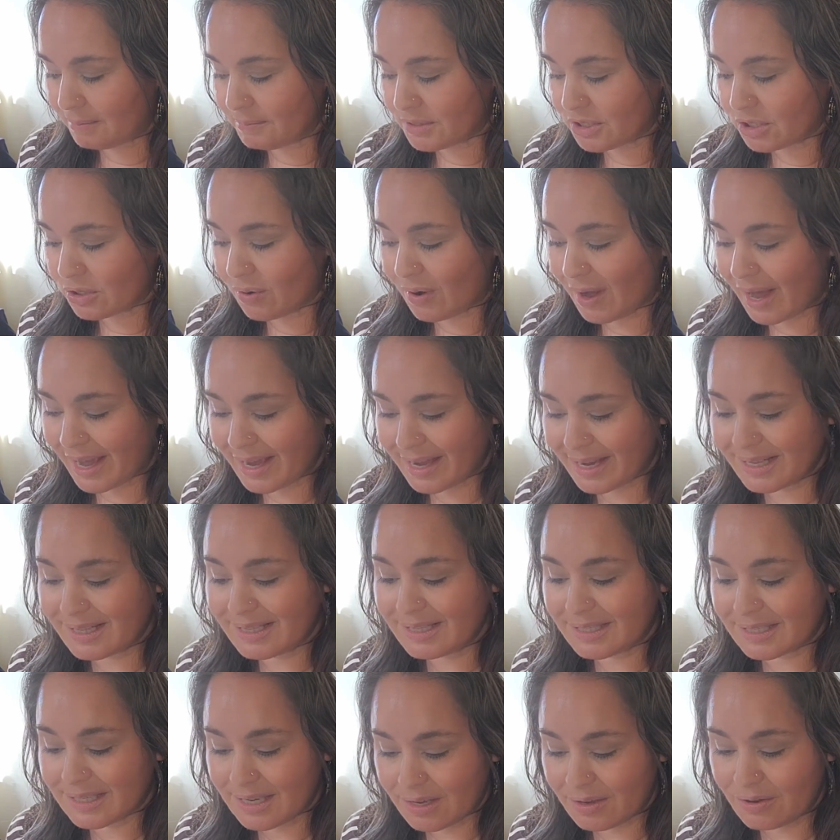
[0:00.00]
So I can
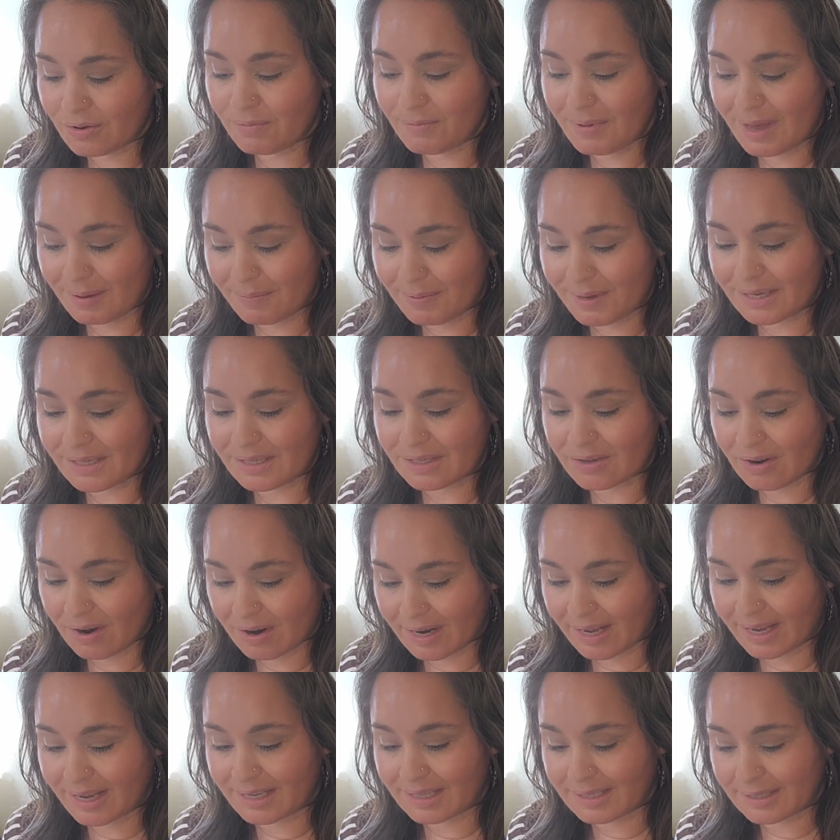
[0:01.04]
see you maybe
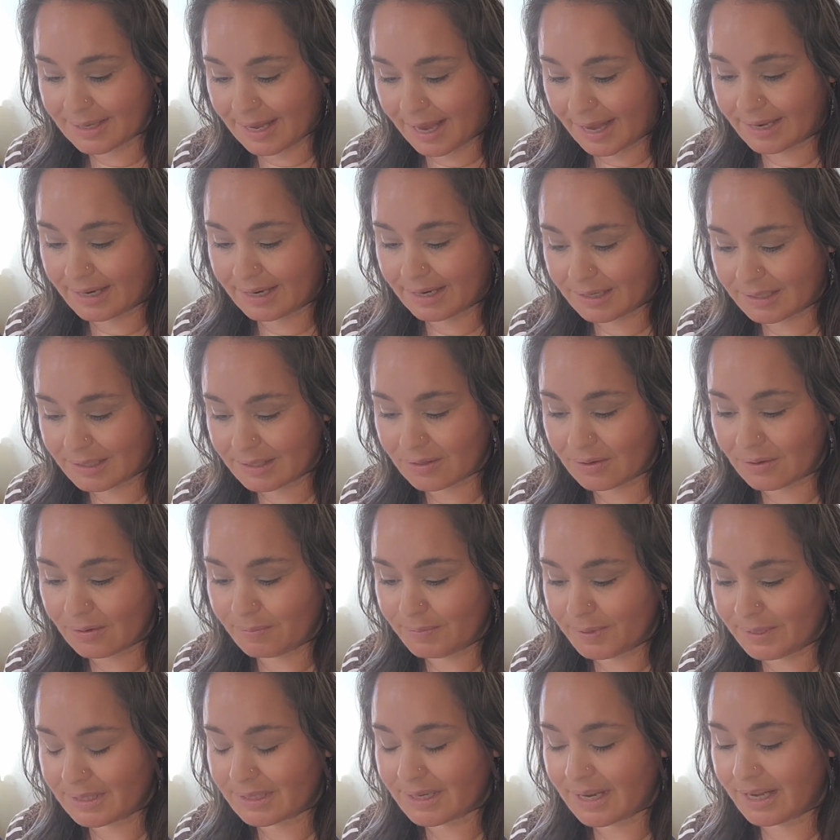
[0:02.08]
starting a side hustle
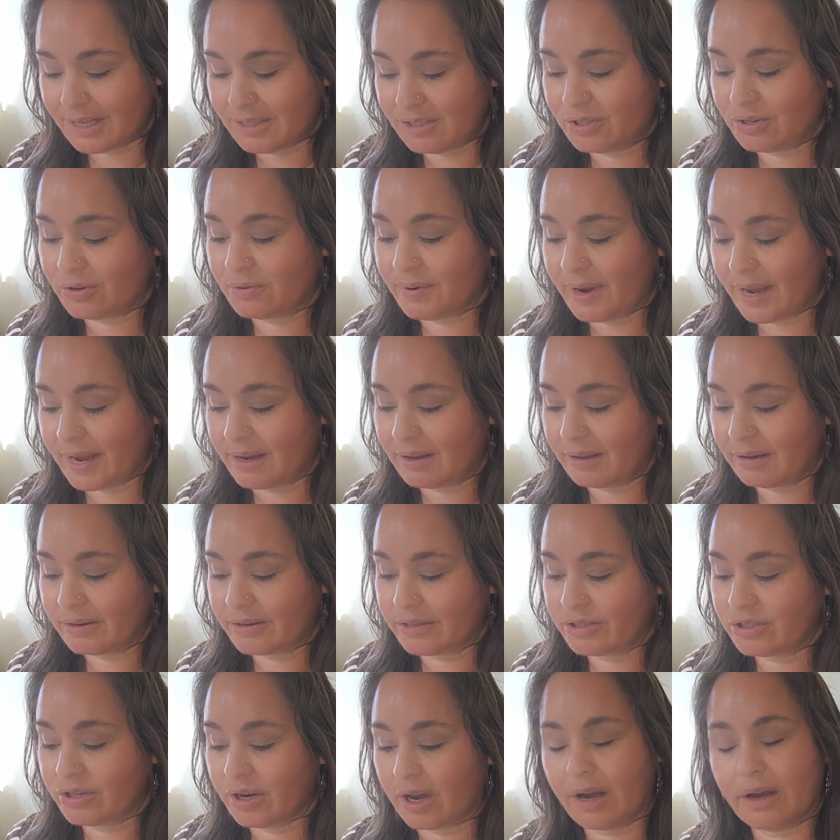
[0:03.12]
besides your
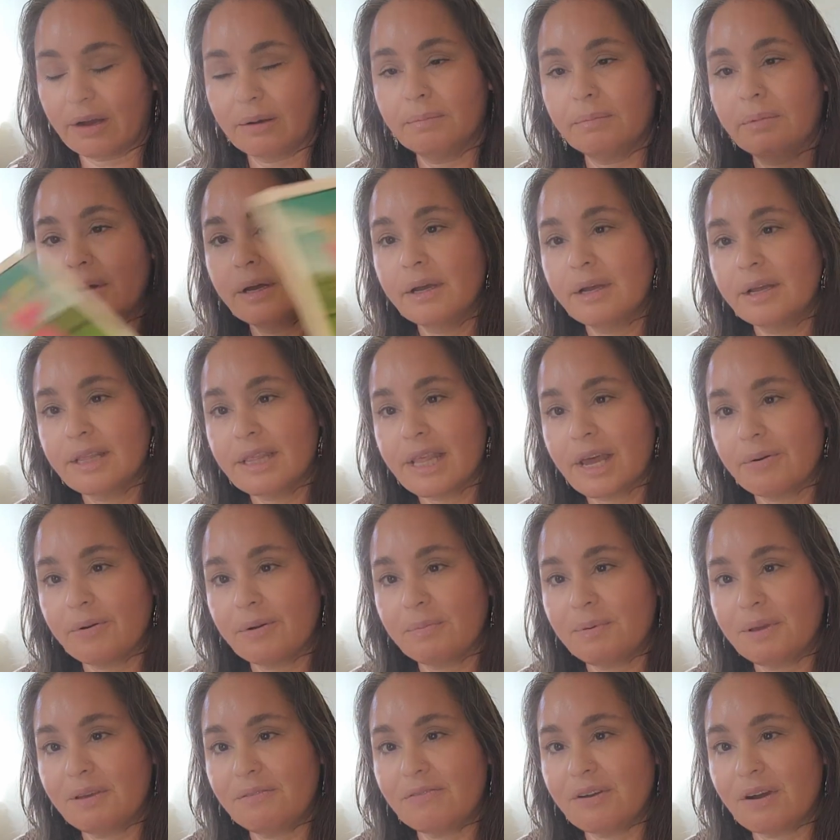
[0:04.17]
regular job that
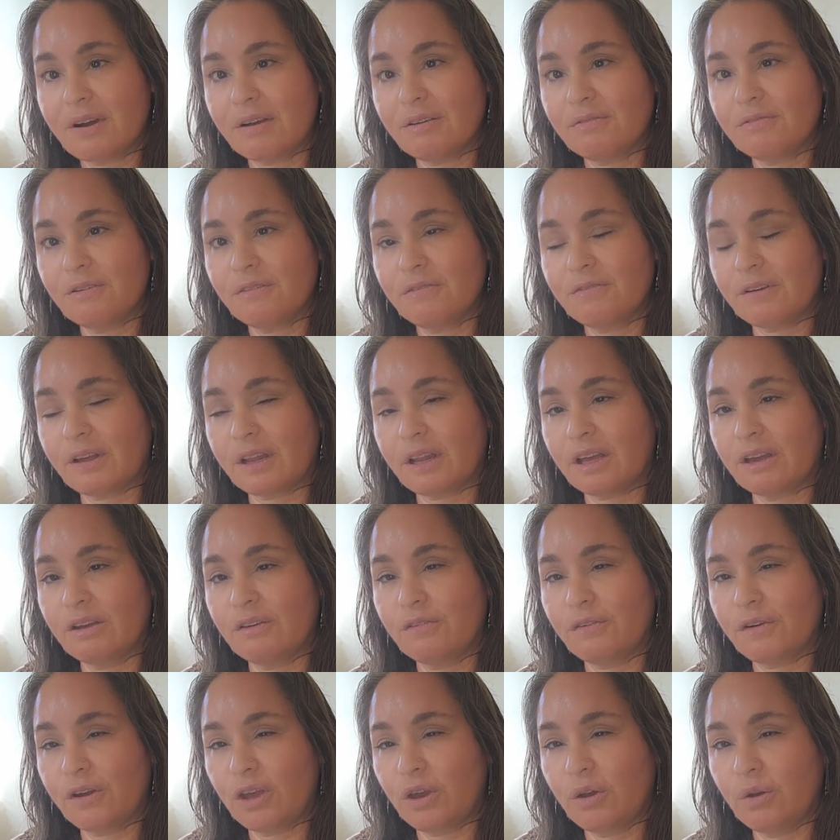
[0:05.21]
would be very fulfilling
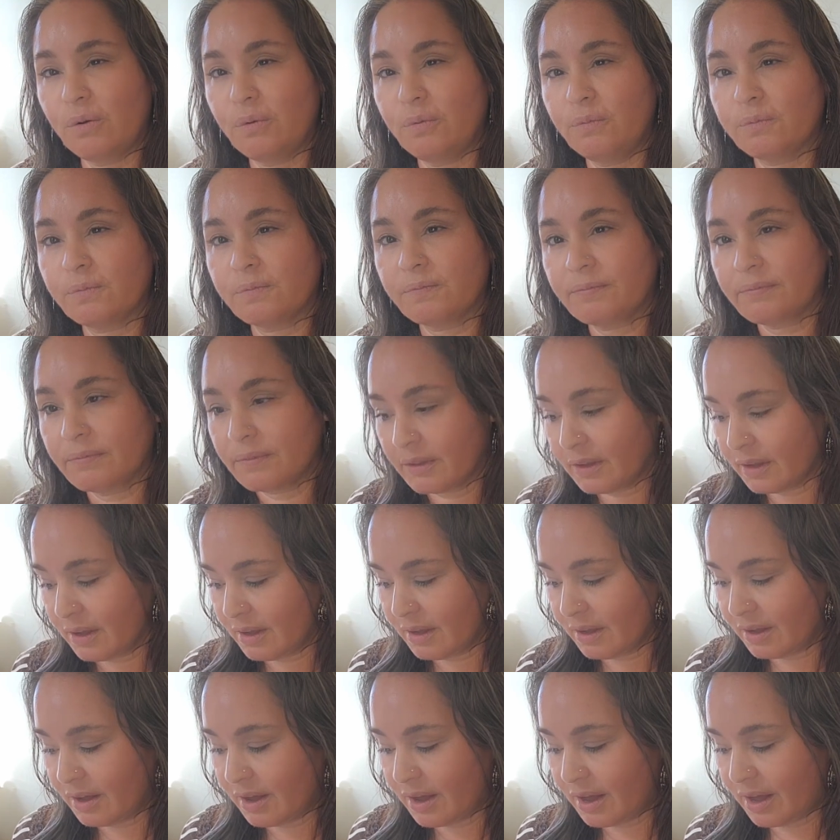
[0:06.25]
for you.
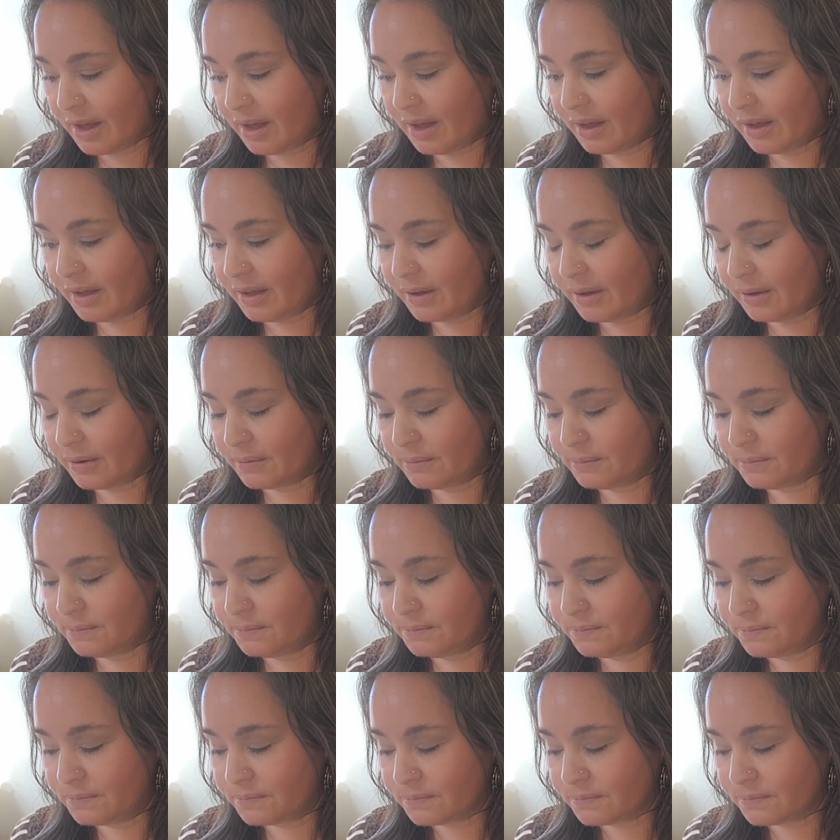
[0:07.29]
But